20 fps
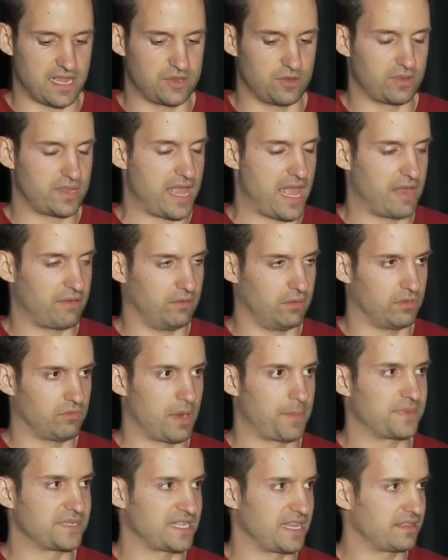and you can't really
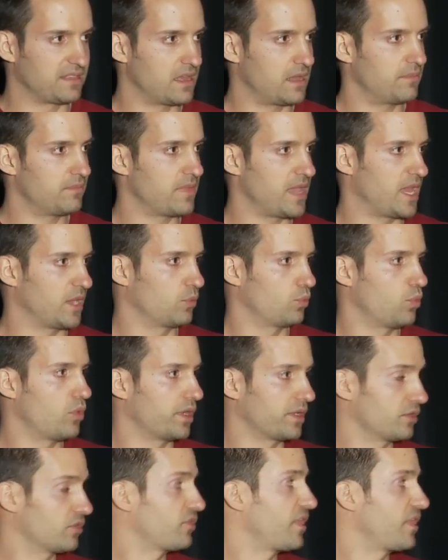represent them in one